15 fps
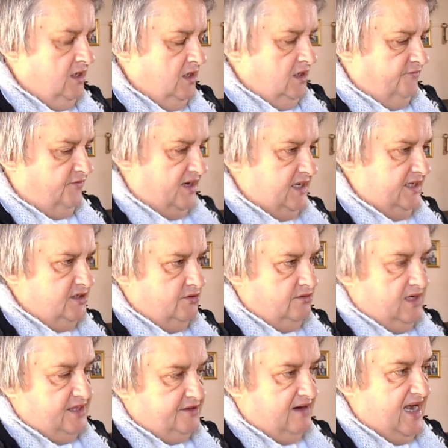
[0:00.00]
If I get to
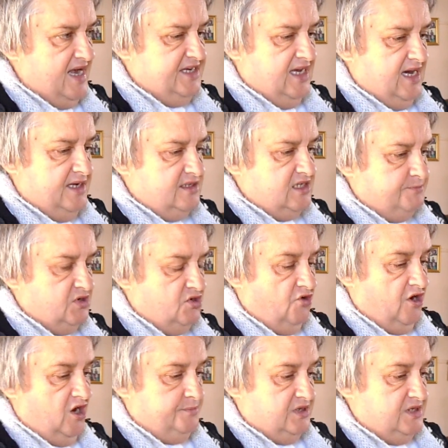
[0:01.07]
another 88
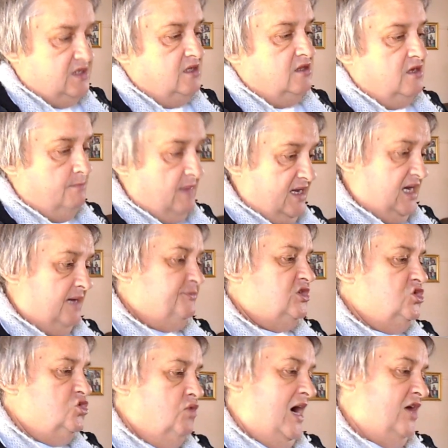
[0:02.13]
subscribers to make up
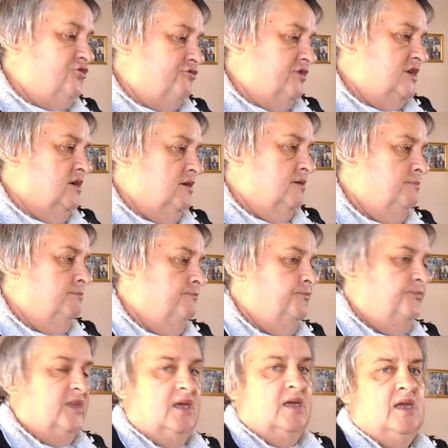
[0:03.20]
200,
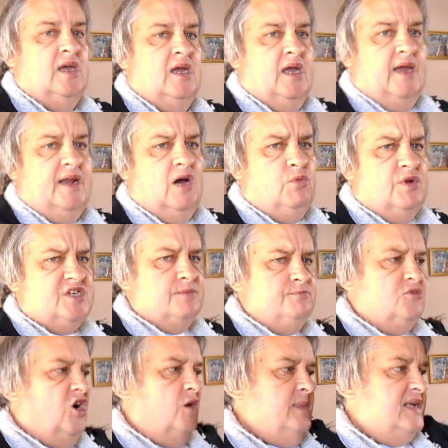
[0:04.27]
then I want some
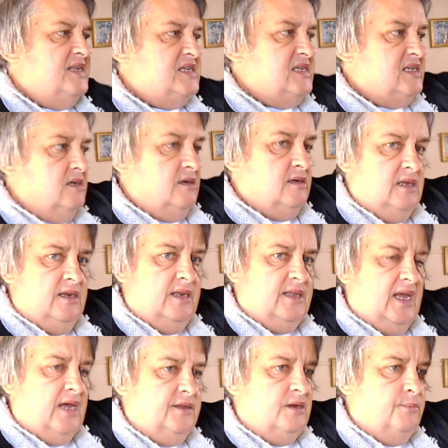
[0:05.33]
comments
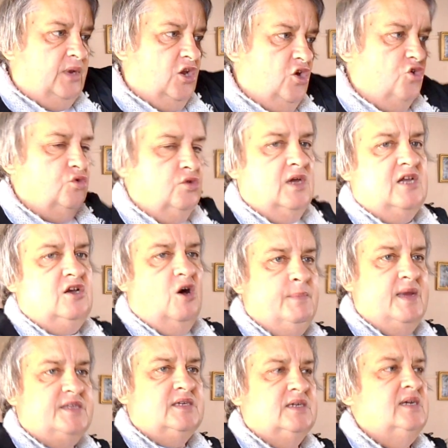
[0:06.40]
down below.
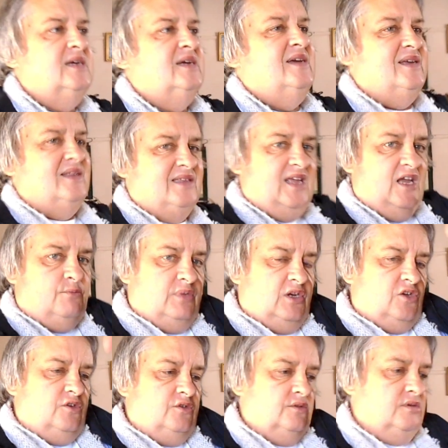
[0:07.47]
Comment down
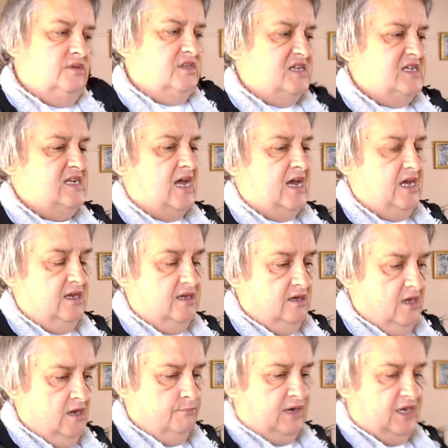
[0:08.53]
below to
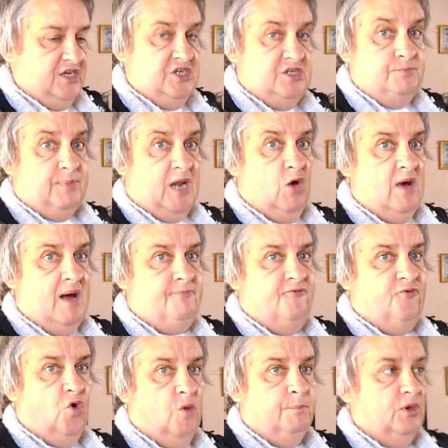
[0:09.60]
say, please blow up
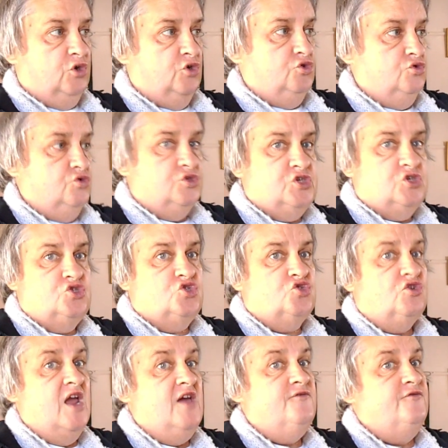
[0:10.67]
four balloons,
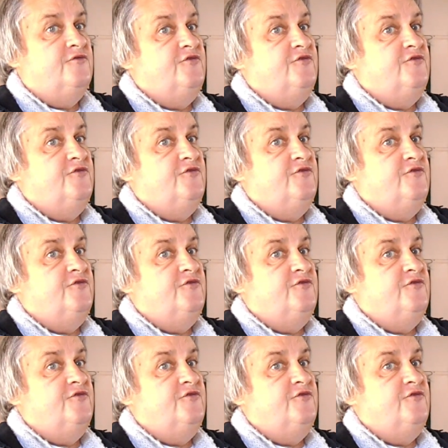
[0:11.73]
Trev.